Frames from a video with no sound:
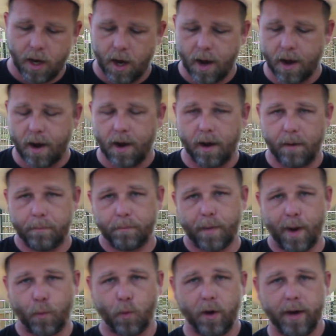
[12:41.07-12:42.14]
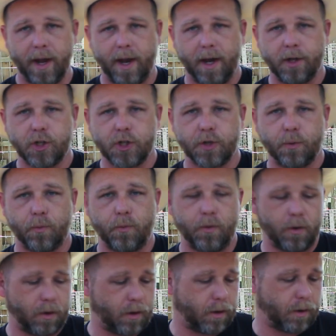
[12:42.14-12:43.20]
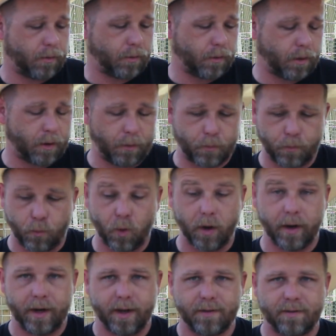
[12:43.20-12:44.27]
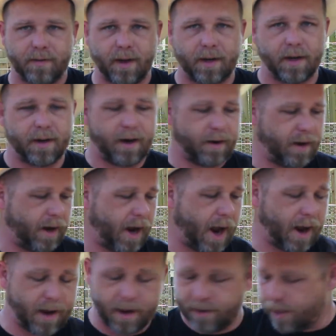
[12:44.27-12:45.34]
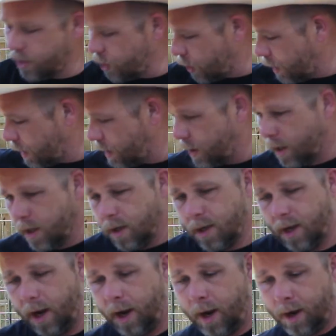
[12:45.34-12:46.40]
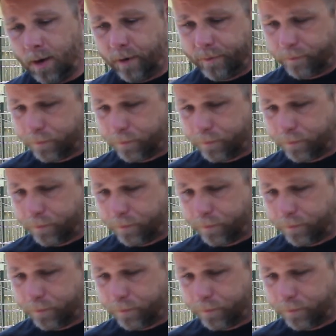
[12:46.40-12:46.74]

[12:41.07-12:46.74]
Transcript: my wood aged or wood secondary edition, and